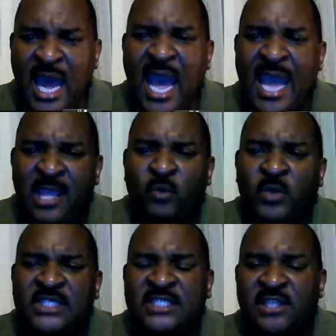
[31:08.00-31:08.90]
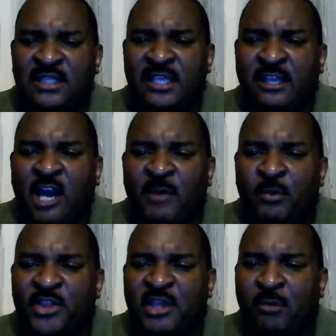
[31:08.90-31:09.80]
I would certainly come
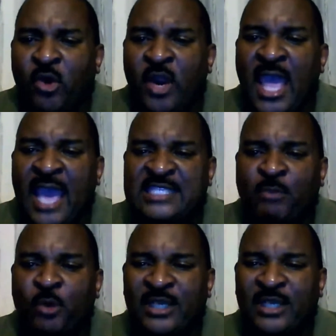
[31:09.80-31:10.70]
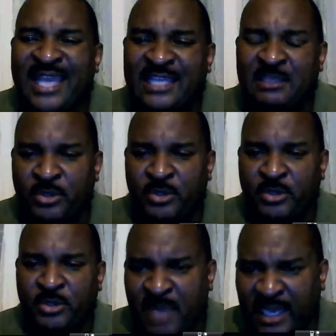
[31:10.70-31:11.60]
in with a more export-led
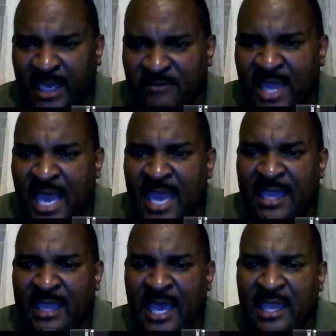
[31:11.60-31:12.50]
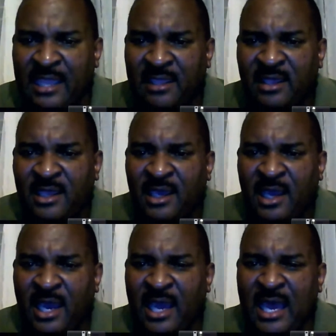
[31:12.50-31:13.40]
perspective. I
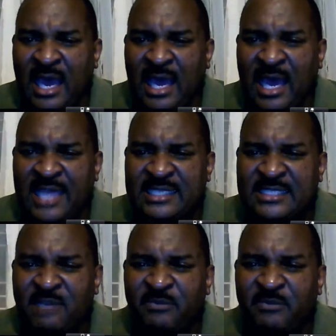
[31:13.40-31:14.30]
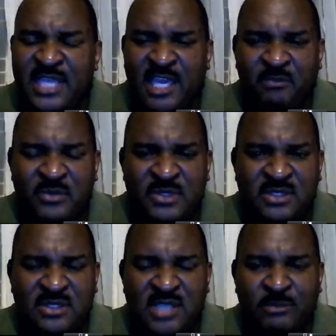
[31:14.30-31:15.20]

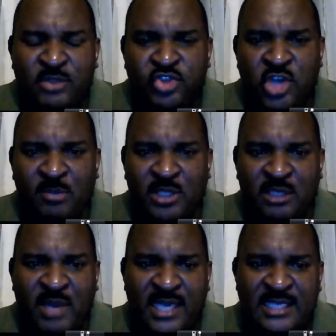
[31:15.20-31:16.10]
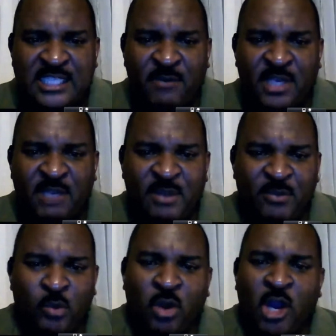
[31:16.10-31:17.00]
sometimes am troubled by some of the
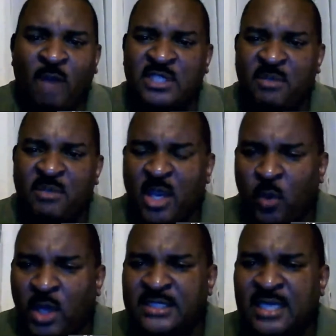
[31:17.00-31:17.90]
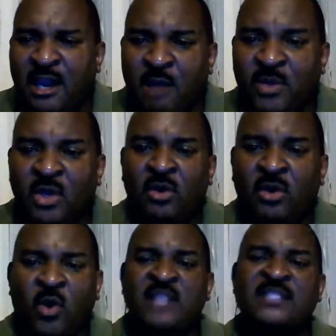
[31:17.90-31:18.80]
people who come to me and who
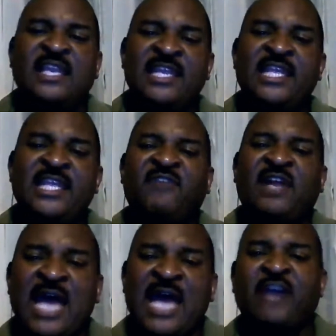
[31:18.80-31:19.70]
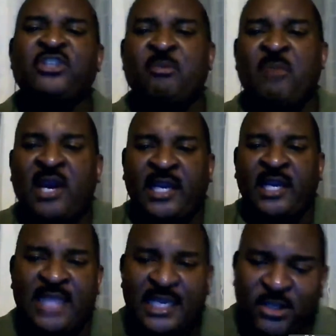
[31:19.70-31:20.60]
want to leave a large
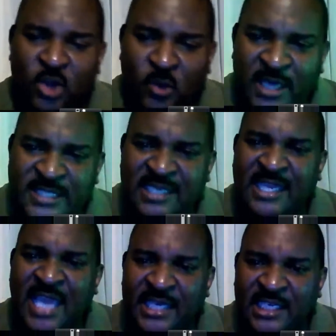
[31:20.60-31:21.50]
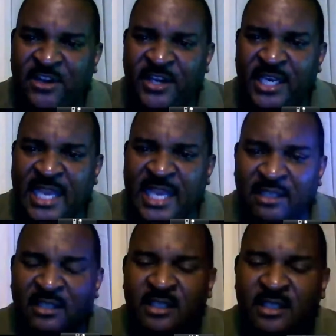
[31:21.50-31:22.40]
market like the US and Canada and England.
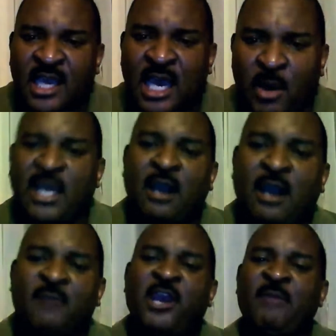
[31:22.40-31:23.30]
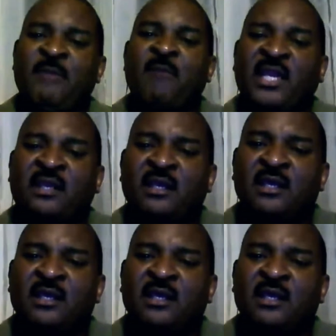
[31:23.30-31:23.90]
I want to come here and make money.